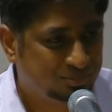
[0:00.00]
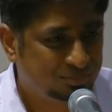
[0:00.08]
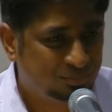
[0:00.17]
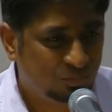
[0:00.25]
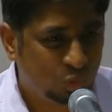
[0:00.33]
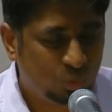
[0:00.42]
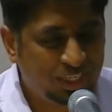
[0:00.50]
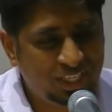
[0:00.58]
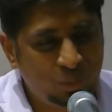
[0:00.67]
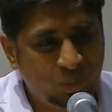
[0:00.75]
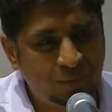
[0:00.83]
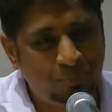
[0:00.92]
When he went
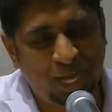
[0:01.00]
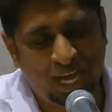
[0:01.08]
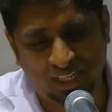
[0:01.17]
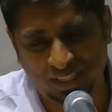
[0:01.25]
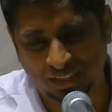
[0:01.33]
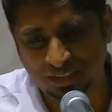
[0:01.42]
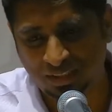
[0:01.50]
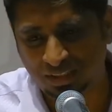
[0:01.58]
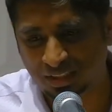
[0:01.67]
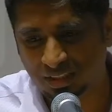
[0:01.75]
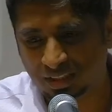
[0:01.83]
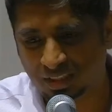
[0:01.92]
back,
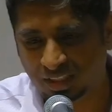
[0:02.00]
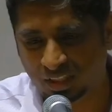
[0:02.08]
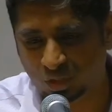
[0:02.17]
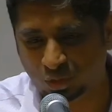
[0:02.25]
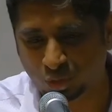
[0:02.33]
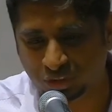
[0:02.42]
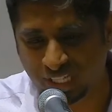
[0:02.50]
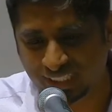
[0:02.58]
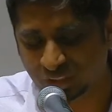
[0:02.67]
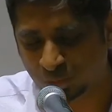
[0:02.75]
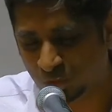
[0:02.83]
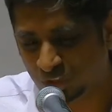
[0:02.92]
you know, those days it
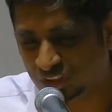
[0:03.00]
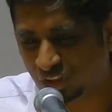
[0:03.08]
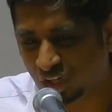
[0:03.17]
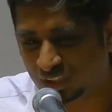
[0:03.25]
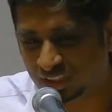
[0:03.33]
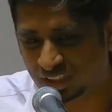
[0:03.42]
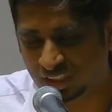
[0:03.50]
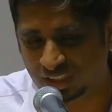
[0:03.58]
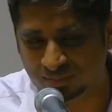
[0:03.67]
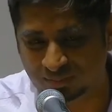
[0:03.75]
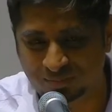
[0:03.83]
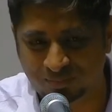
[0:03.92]
was not the
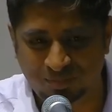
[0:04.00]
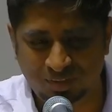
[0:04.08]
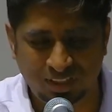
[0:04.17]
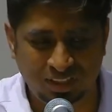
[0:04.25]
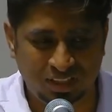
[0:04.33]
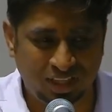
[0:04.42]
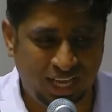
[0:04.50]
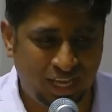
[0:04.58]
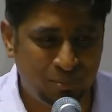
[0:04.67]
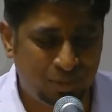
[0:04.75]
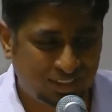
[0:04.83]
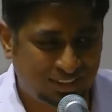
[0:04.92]

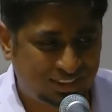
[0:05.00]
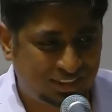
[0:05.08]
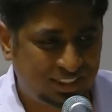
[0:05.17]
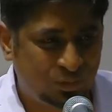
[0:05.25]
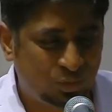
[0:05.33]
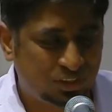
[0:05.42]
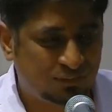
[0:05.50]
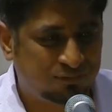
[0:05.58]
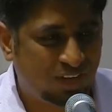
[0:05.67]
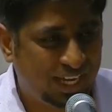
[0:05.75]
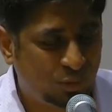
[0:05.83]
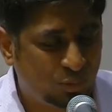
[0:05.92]
Airbus, it was a flight
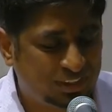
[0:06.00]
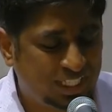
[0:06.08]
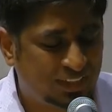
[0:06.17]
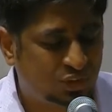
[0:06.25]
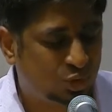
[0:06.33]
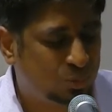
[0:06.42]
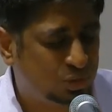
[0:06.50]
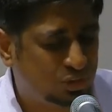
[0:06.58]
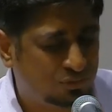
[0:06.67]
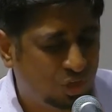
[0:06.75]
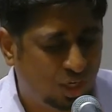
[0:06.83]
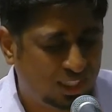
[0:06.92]
which had so much of
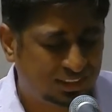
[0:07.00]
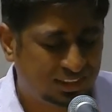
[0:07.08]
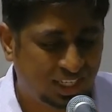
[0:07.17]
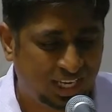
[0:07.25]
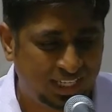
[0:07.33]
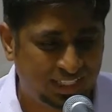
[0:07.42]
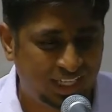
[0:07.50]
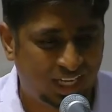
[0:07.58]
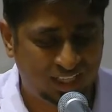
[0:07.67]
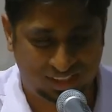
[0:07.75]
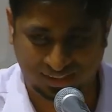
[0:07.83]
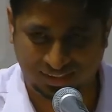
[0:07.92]
noise, the
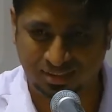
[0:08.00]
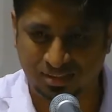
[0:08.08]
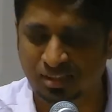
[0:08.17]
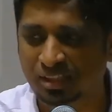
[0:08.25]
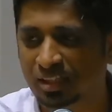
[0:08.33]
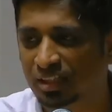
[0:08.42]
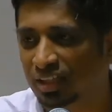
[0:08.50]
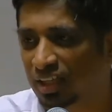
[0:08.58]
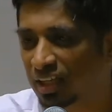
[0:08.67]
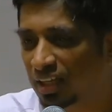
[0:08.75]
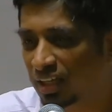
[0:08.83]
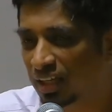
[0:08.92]
ATRs.
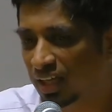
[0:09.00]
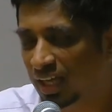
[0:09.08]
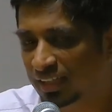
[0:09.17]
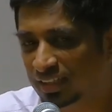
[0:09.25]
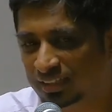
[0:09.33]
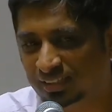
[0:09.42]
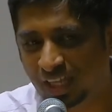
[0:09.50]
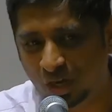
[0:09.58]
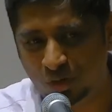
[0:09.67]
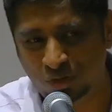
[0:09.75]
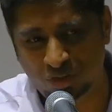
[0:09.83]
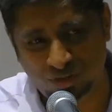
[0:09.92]
And that sound
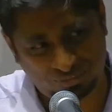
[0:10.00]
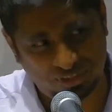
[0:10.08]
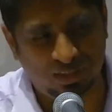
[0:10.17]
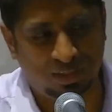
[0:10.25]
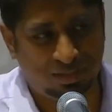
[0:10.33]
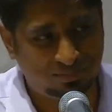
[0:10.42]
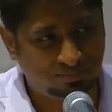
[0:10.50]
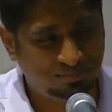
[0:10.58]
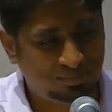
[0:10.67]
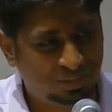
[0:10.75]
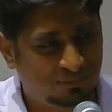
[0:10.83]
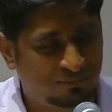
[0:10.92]
of the
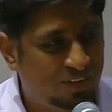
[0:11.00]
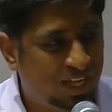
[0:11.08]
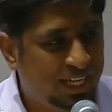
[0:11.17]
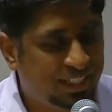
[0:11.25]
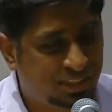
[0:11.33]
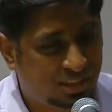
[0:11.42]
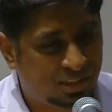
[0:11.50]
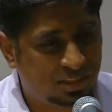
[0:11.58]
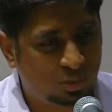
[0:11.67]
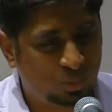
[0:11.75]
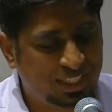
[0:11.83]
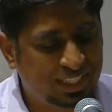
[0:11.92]
flight, when he
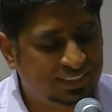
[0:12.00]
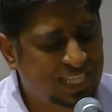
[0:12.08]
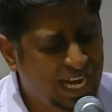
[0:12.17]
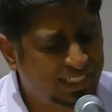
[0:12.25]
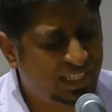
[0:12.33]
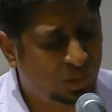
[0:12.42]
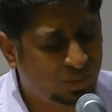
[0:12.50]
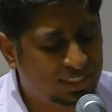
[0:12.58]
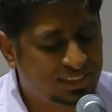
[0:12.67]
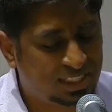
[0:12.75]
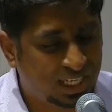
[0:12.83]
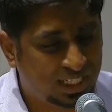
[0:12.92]
sat down
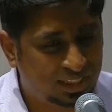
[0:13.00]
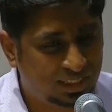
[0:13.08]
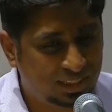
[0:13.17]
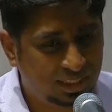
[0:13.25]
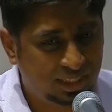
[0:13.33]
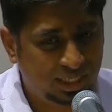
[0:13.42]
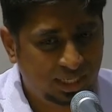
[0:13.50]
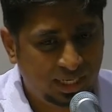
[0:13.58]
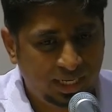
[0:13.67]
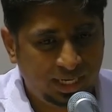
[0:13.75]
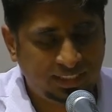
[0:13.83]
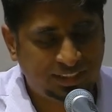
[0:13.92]
inside, it
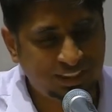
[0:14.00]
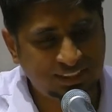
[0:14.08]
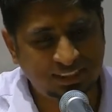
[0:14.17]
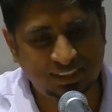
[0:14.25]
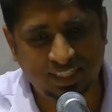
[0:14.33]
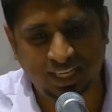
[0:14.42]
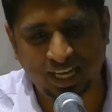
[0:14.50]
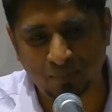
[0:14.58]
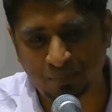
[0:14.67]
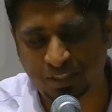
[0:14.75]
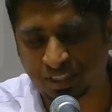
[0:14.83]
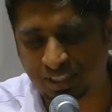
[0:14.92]
just kept
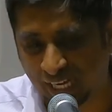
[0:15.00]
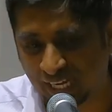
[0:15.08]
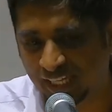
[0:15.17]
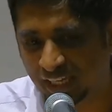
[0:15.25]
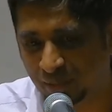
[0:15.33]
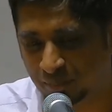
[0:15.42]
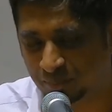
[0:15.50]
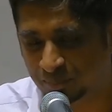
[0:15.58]
telling him,